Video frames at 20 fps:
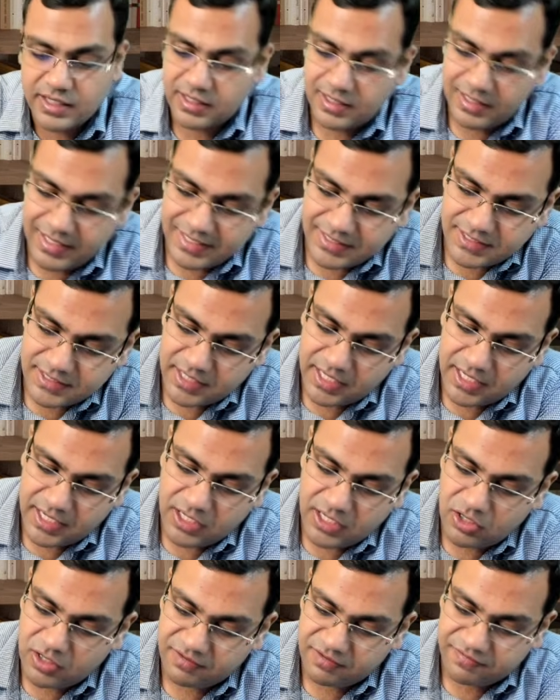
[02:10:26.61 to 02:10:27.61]
let's say
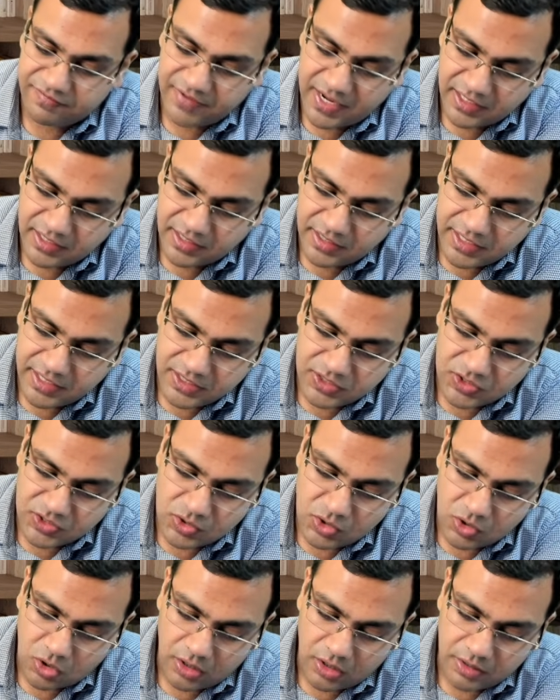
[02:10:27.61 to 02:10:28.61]
your factory's
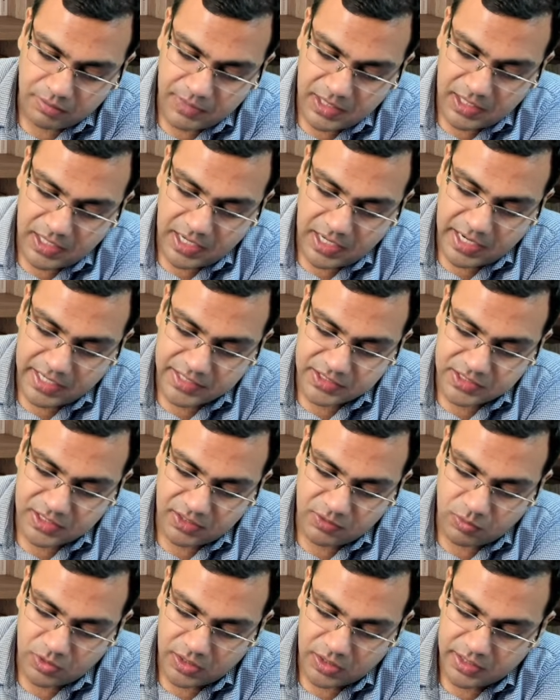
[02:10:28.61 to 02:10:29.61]
normal hours are
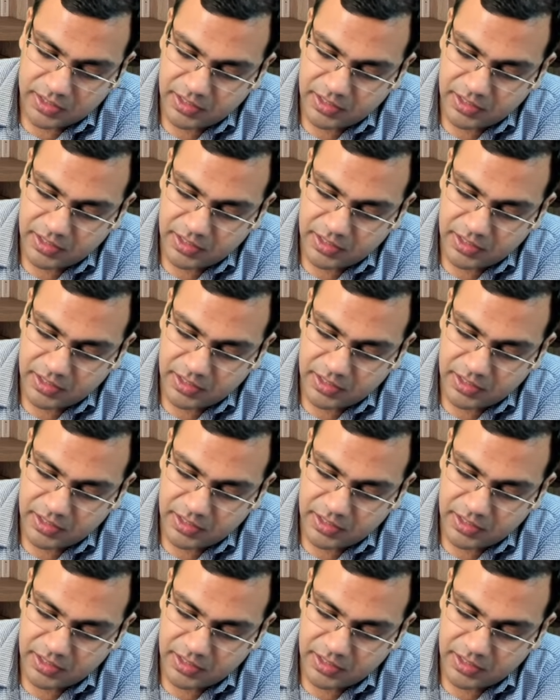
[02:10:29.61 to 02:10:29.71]
what?